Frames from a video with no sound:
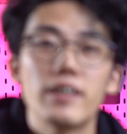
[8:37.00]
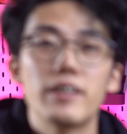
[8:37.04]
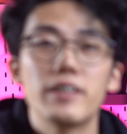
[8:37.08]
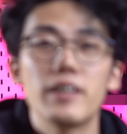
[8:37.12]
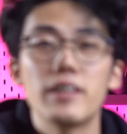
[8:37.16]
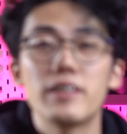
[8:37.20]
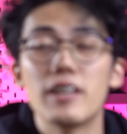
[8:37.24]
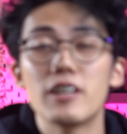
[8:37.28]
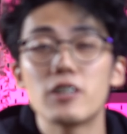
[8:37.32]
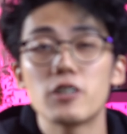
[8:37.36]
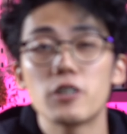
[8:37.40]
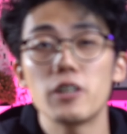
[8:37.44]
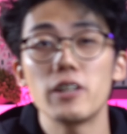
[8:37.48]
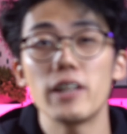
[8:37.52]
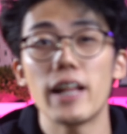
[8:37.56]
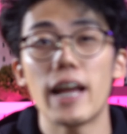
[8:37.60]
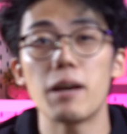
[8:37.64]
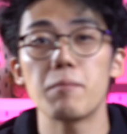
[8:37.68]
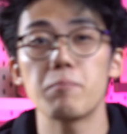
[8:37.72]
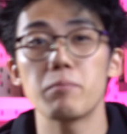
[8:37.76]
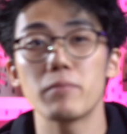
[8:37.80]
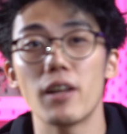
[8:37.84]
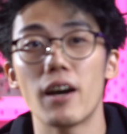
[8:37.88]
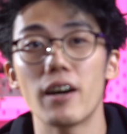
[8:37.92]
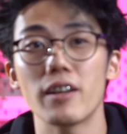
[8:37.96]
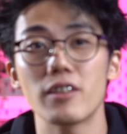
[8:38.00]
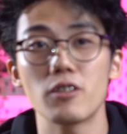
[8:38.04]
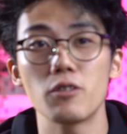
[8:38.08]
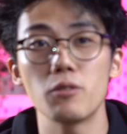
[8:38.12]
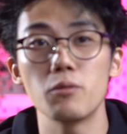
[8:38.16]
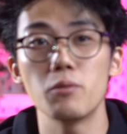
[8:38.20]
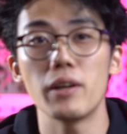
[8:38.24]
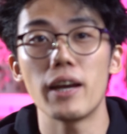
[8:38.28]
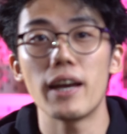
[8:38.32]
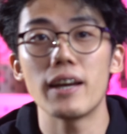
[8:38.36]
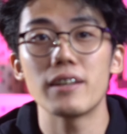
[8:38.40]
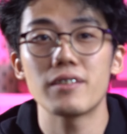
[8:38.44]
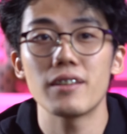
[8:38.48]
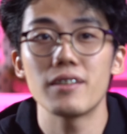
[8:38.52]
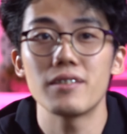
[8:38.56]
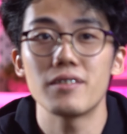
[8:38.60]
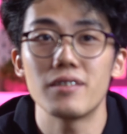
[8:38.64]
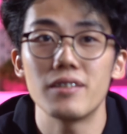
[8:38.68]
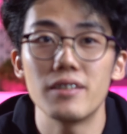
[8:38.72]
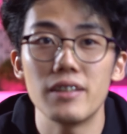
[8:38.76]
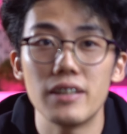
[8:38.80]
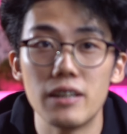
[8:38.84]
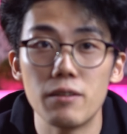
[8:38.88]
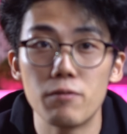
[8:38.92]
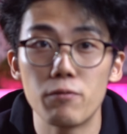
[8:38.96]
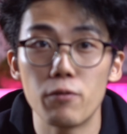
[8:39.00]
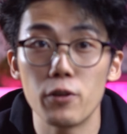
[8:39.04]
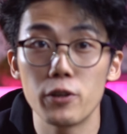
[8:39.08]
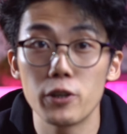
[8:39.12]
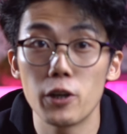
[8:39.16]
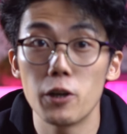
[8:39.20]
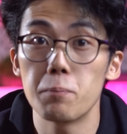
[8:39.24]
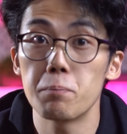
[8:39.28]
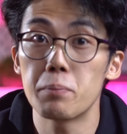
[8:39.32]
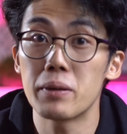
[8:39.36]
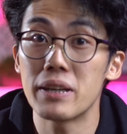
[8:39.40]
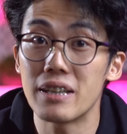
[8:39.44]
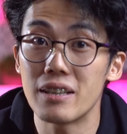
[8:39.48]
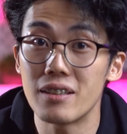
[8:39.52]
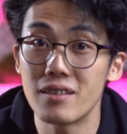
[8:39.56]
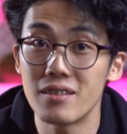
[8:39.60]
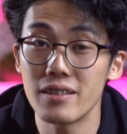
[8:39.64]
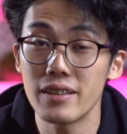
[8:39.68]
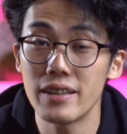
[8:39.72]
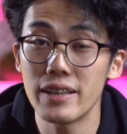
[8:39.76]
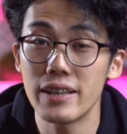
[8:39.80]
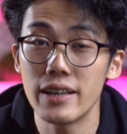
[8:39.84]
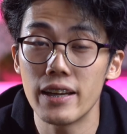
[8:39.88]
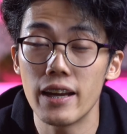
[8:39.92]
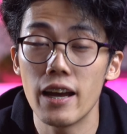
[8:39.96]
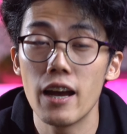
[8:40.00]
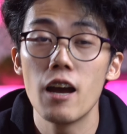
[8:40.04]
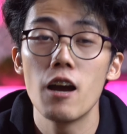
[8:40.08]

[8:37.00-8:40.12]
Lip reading: an additional M.2 SSD for your PC,